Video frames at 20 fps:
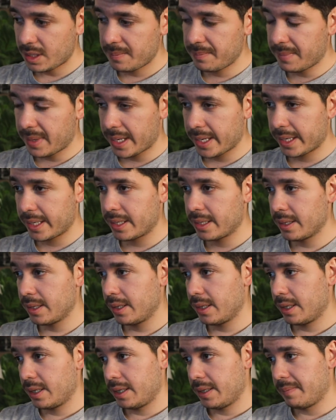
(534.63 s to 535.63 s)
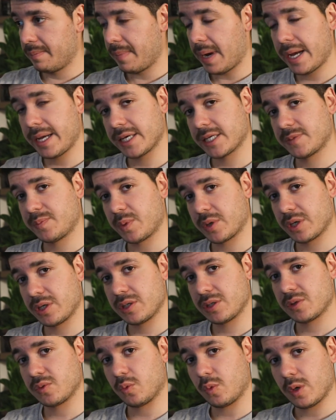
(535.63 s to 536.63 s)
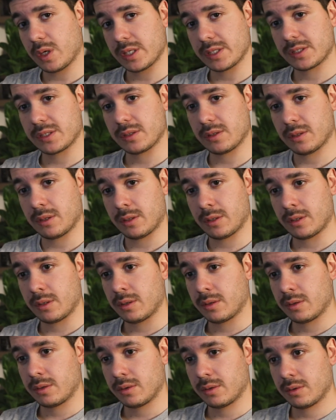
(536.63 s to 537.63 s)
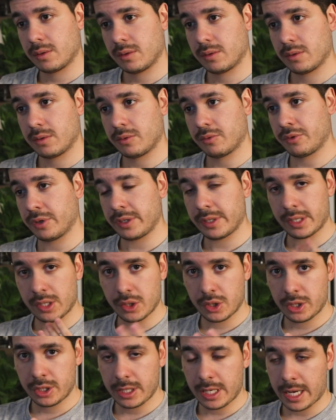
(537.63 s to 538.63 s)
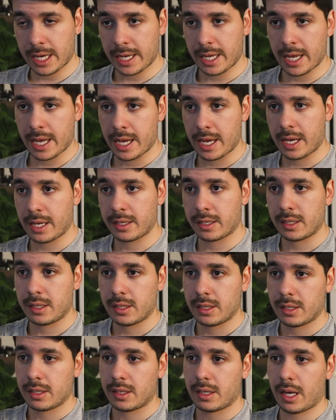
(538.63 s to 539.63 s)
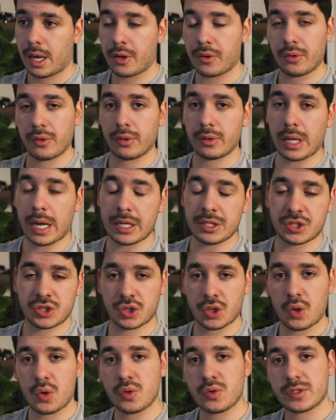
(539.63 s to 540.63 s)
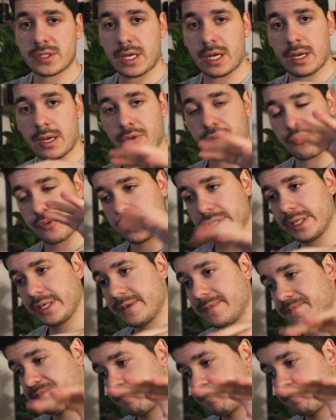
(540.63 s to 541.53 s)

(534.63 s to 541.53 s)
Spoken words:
My experience was really good. I chose a really